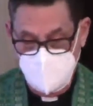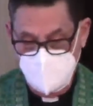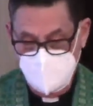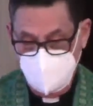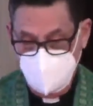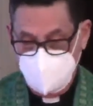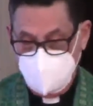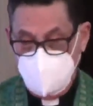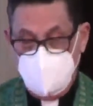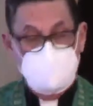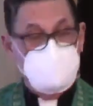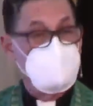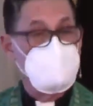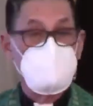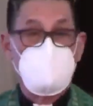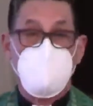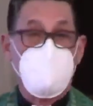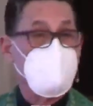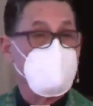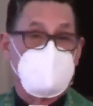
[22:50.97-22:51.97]
who showed
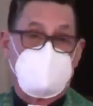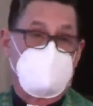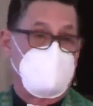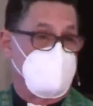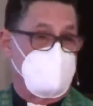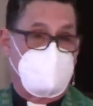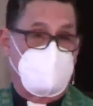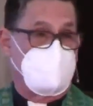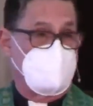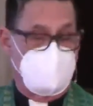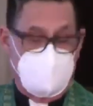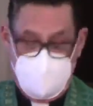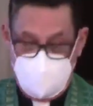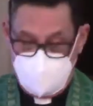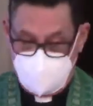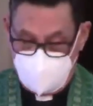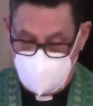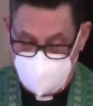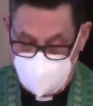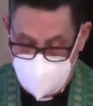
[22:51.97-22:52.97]
no concern
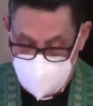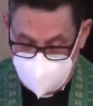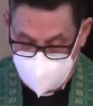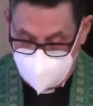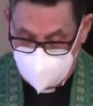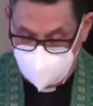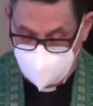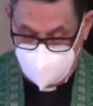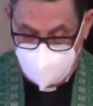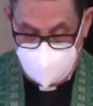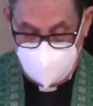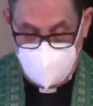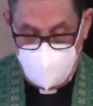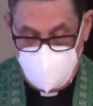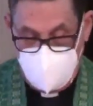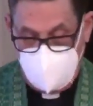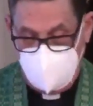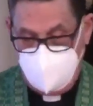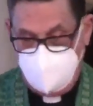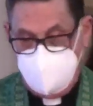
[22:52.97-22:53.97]
whatsoever for the
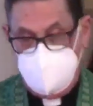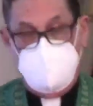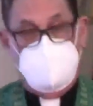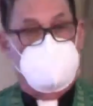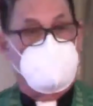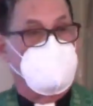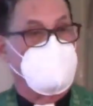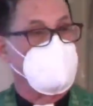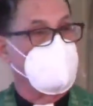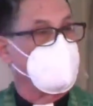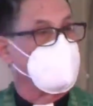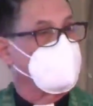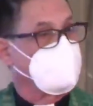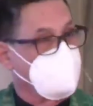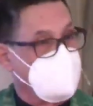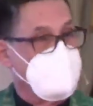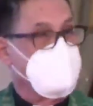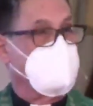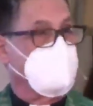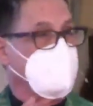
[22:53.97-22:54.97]
well-being and the
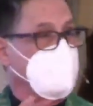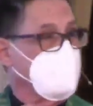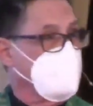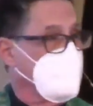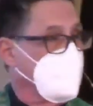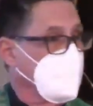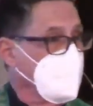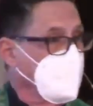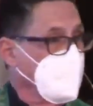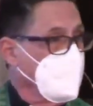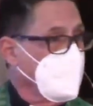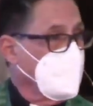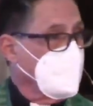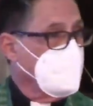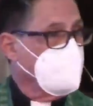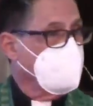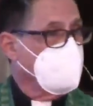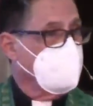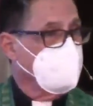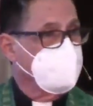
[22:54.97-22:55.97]
freedom
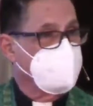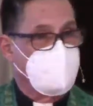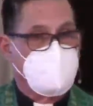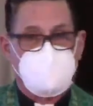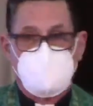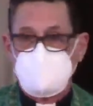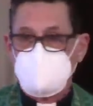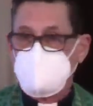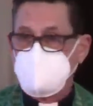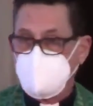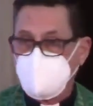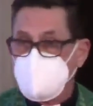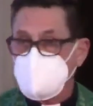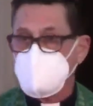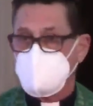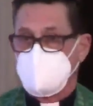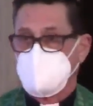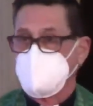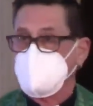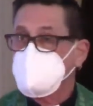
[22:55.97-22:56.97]
of their fellow
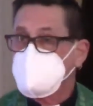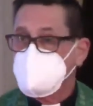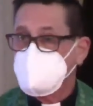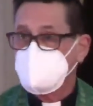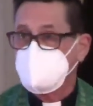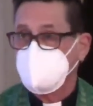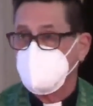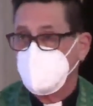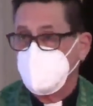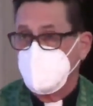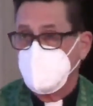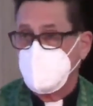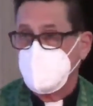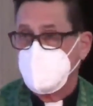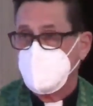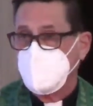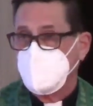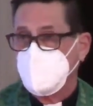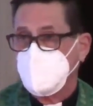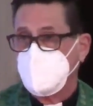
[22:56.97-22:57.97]
citizens.
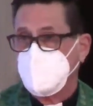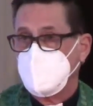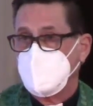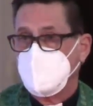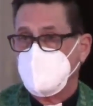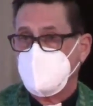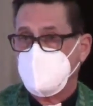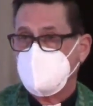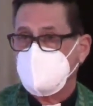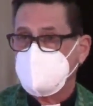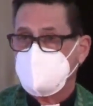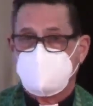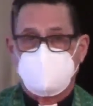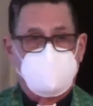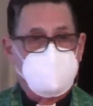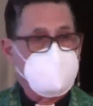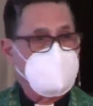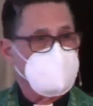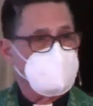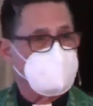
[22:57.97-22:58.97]

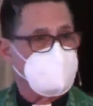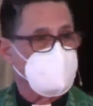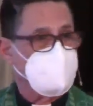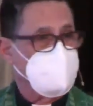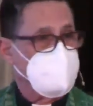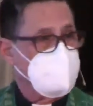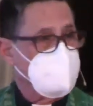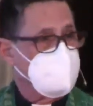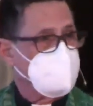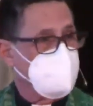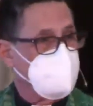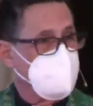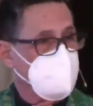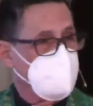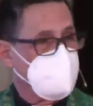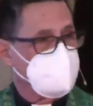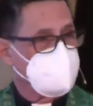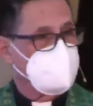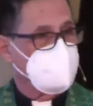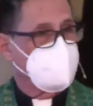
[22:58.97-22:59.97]
Freedom for me, but
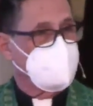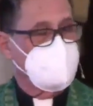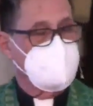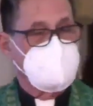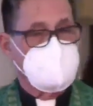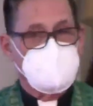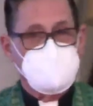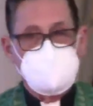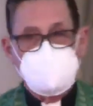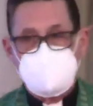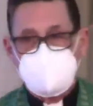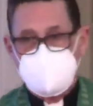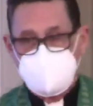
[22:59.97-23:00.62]
not for thee.